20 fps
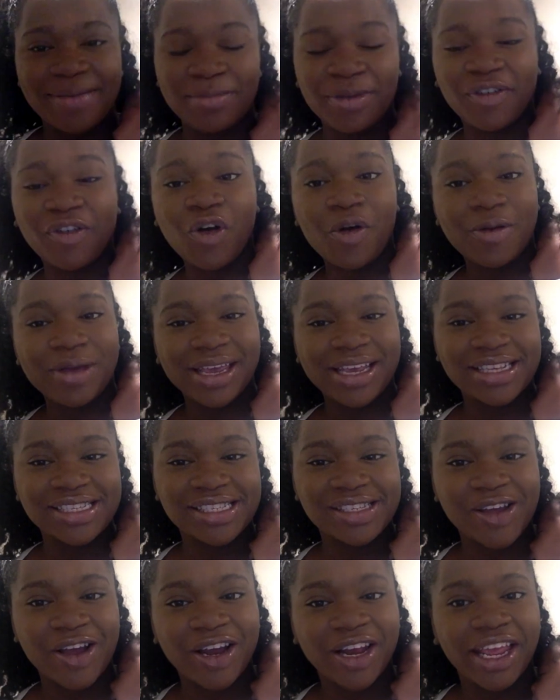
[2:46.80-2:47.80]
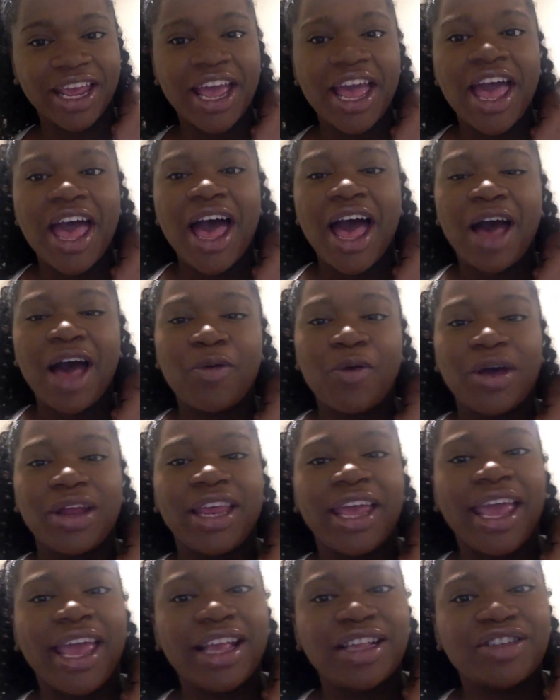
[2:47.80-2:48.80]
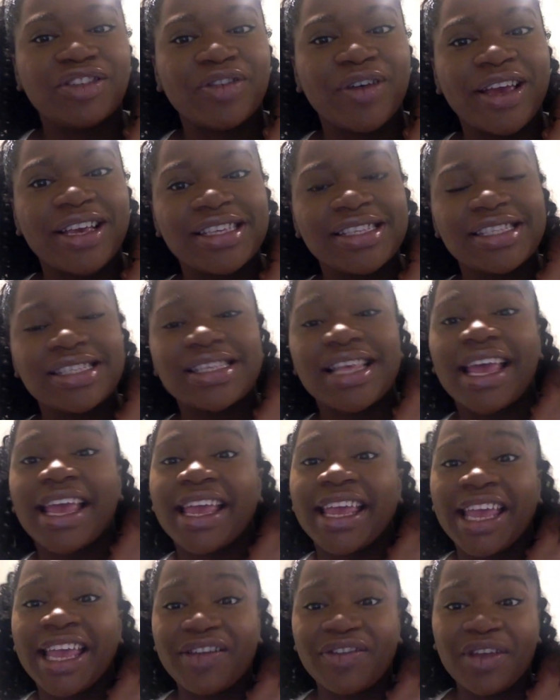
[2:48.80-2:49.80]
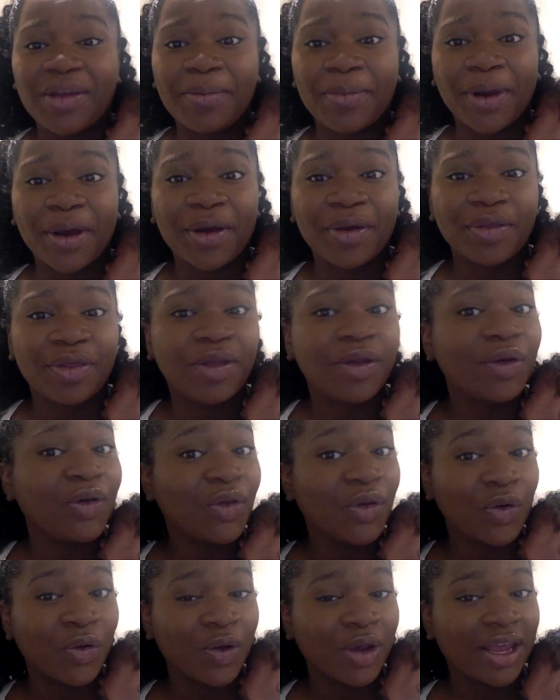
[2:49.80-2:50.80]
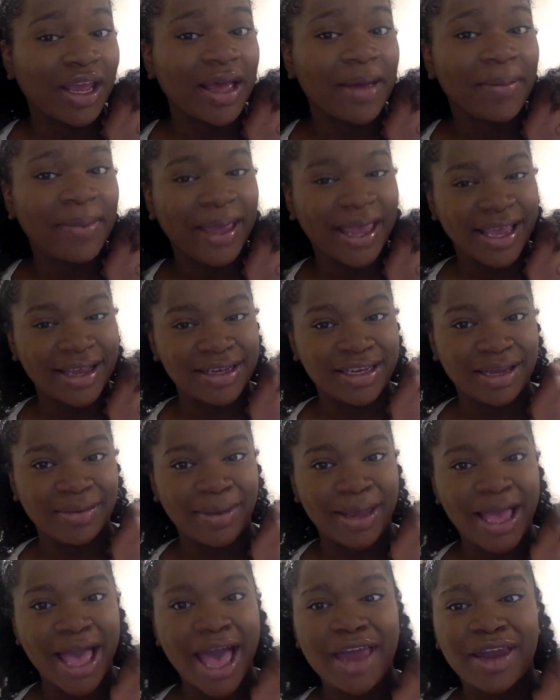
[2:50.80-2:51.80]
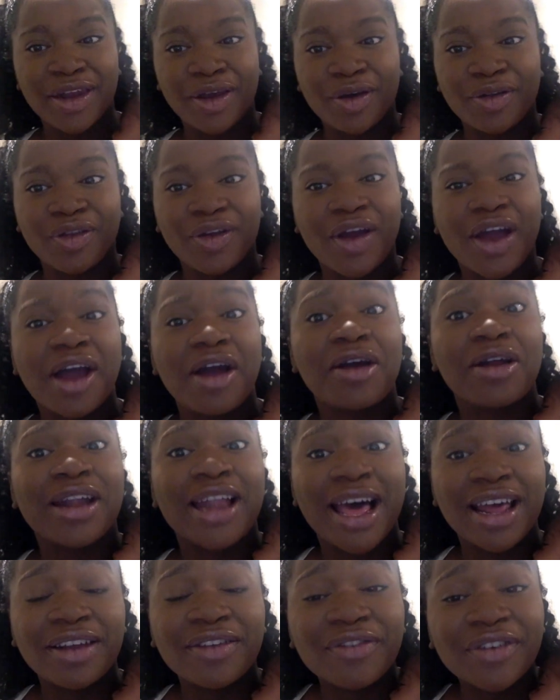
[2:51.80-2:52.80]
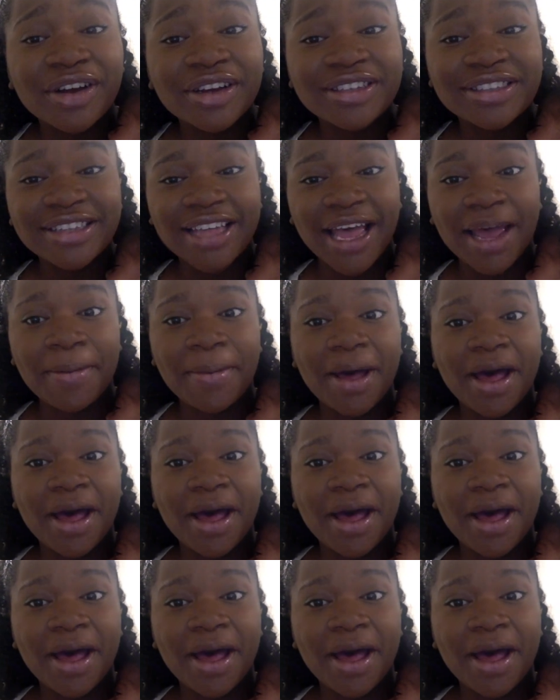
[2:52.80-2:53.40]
before we get started, I want to address giving birth during a pandemic. I know there are a lot of first-time